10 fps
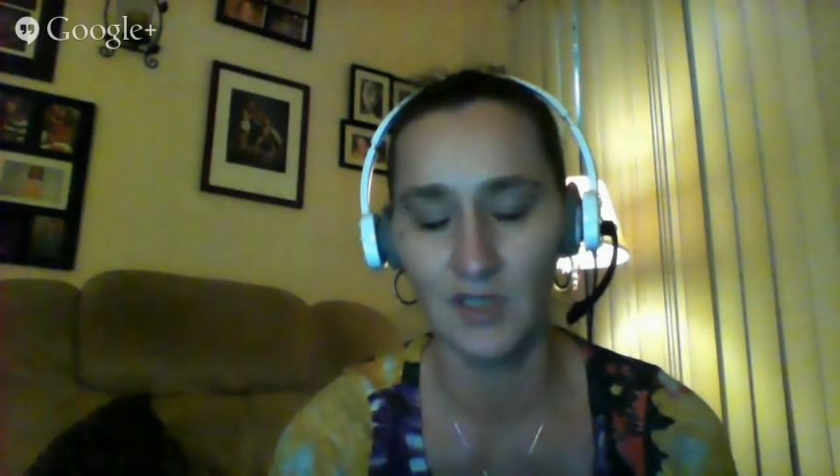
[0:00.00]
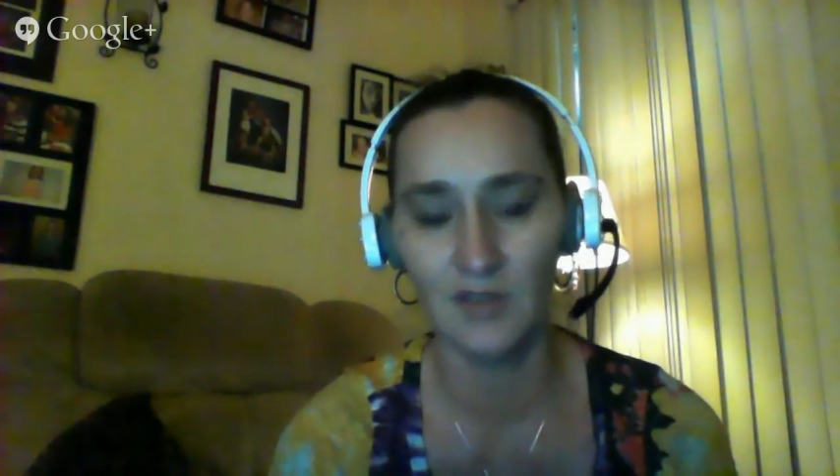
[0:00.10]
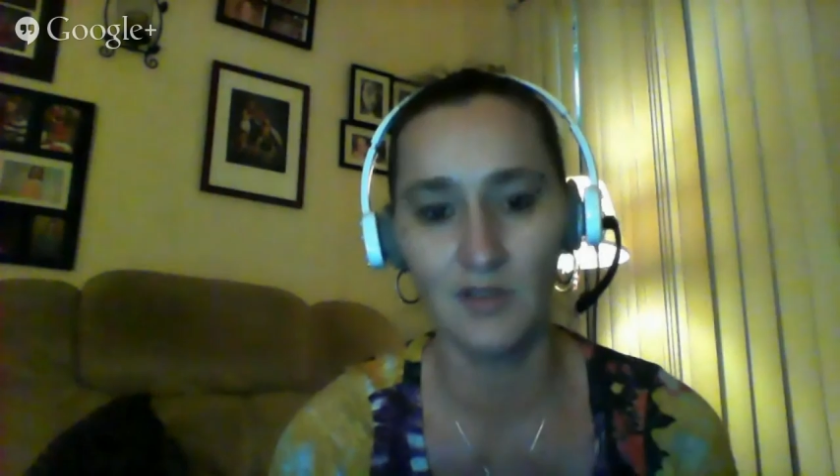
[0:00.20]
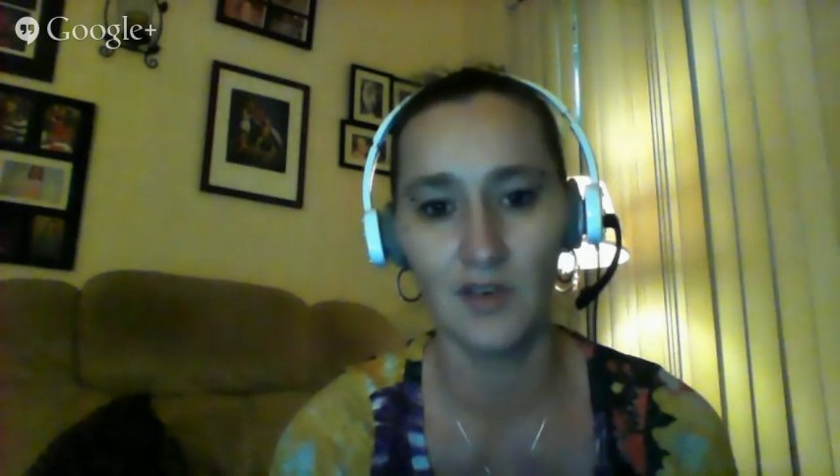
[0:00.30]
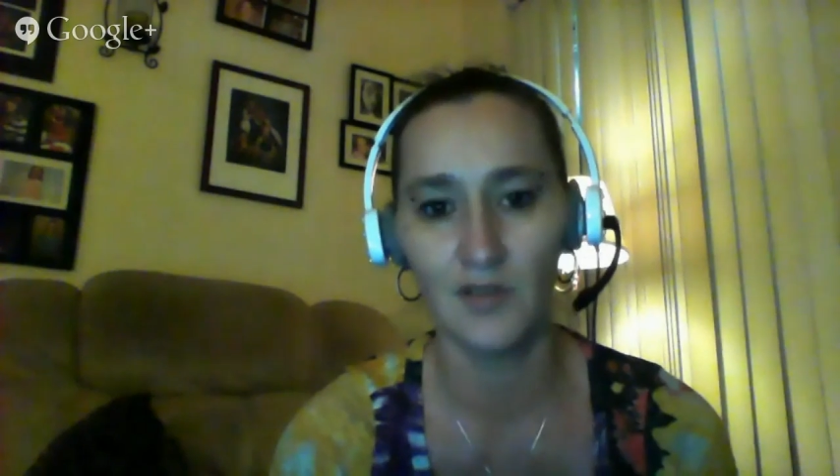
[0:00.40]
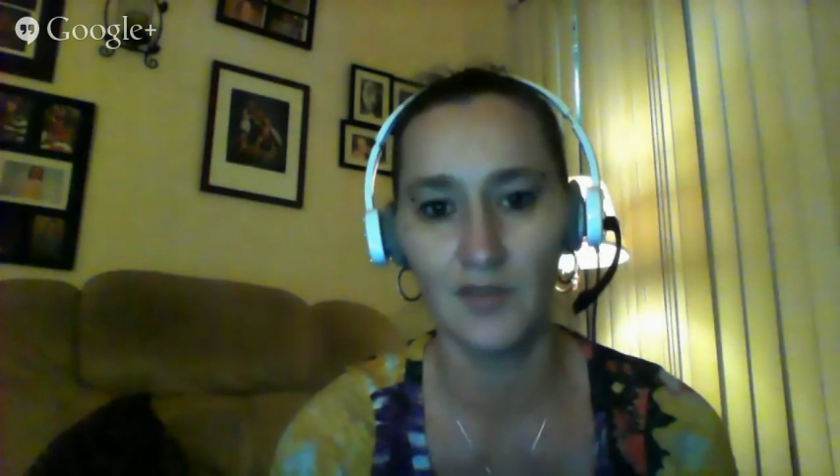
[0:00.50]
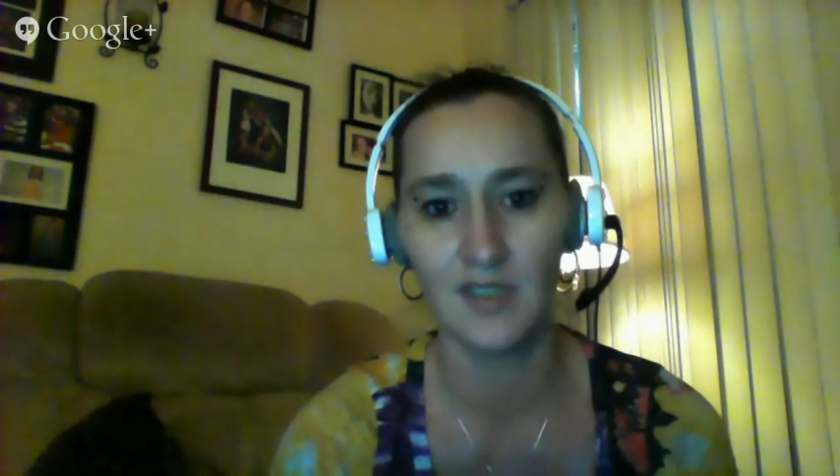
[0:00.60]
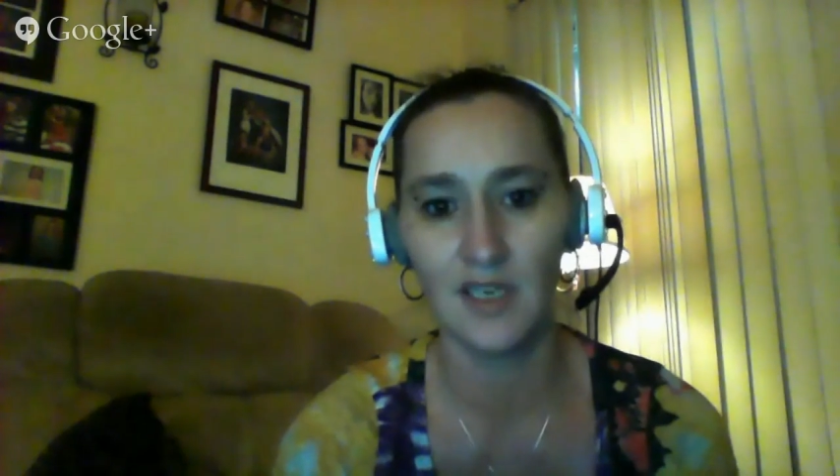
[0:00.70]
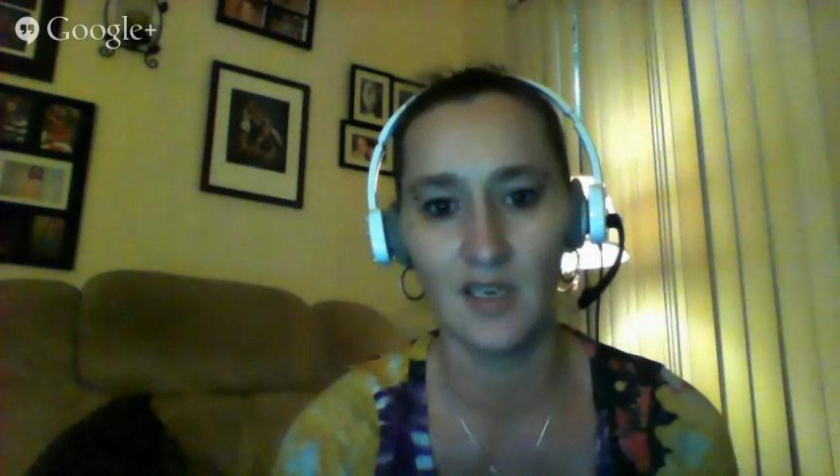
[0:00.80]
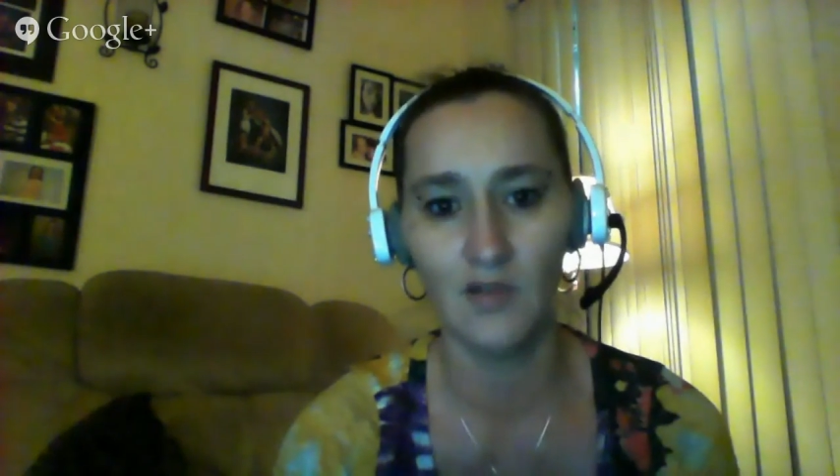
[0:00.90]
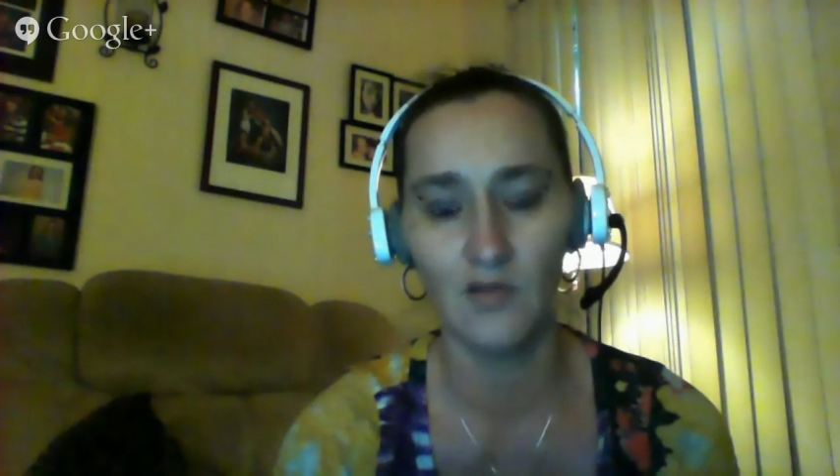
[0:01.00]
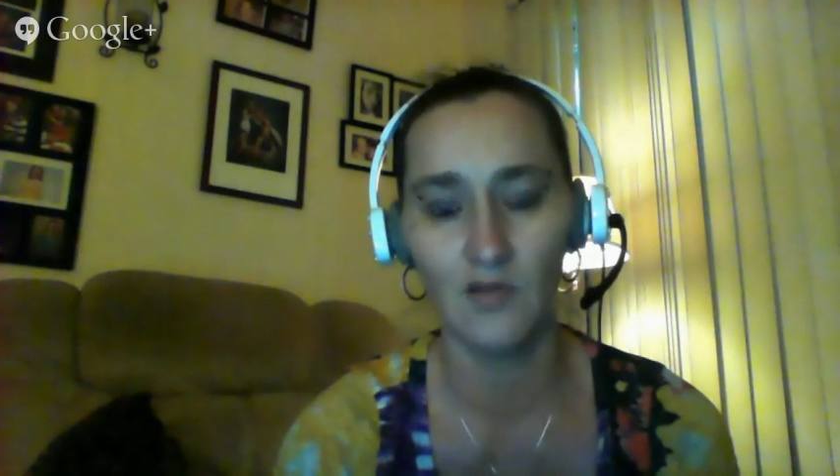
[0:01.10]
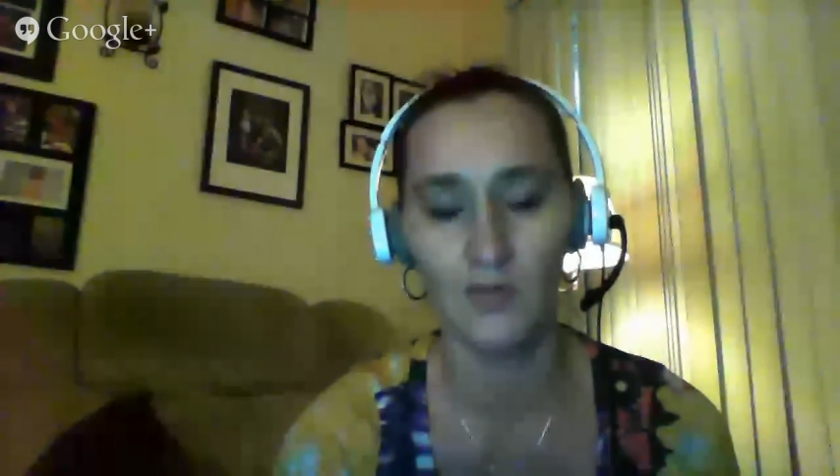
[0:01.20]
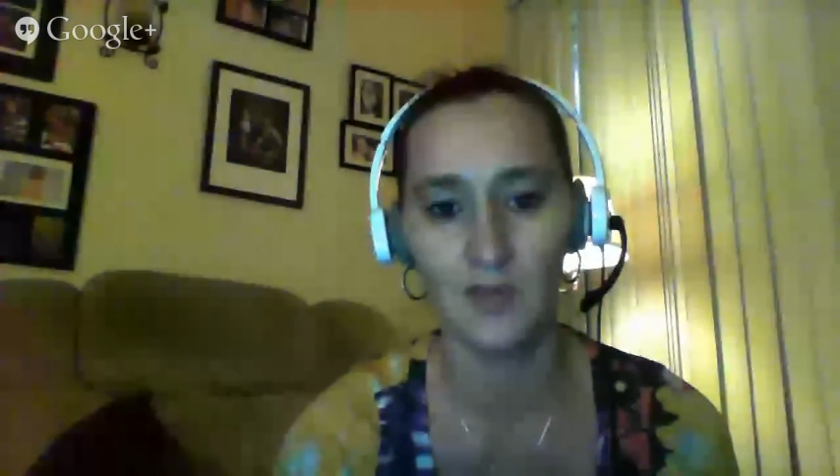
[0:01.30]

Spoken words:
I don't even know if he's that old,